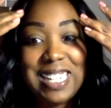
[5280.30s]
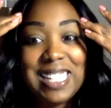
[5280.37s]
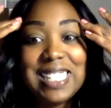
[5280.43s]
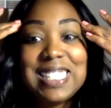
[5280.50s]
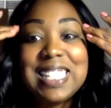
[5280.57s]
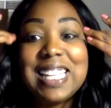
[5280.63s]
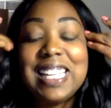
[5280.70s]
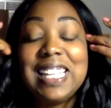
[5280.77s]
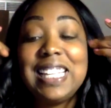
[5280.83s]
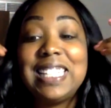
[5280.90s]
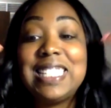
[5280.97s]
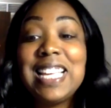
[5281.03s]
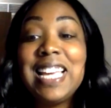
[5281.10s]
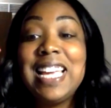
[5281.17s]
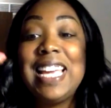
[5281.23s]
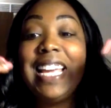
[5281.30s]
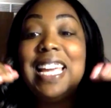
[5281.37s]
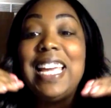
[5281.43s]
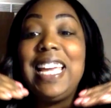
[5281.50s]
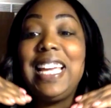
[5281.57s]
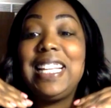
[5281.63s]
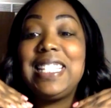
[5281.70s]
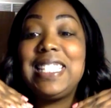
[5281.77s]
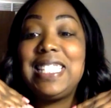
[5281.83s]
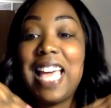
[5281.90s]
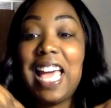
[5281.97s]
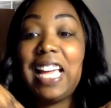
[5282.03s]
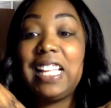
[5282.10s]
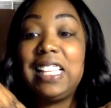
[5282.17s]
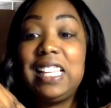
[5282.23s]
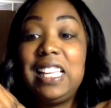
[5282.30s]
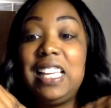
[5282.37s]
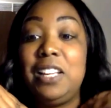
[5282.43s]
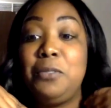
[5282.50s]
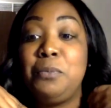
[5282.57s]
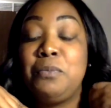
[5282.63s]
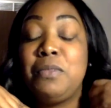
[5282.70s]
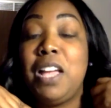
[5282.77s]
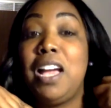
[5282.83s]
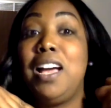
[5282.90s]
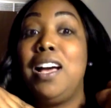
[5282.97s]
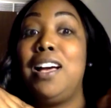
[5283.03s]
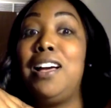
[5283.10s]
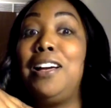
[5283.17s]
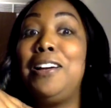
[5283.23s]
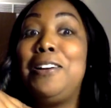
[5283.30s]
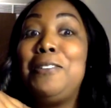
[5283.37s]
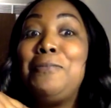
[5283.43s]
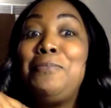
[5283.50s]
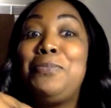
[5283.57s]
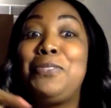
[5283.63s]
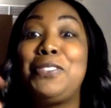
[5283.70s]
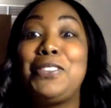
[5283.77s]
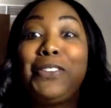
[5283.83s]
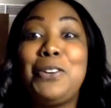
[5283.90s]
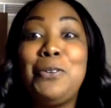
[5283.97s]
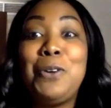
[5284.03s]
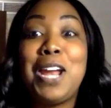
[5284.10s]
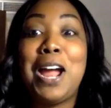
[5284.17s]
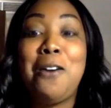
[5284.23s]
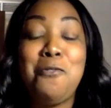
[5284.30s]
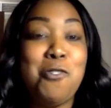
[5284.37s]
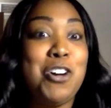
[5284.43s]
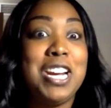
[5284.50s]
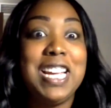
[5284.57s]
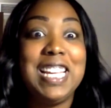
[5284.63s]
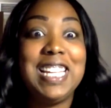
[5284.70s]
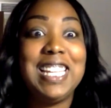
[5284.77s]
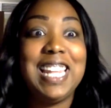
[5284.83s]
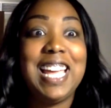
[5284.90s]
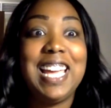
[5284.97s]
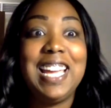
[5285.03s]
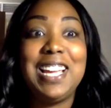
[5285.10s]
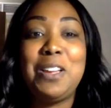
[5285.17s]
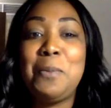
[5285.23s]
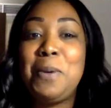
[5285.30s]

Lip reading: this is exactly what I wanted. Like,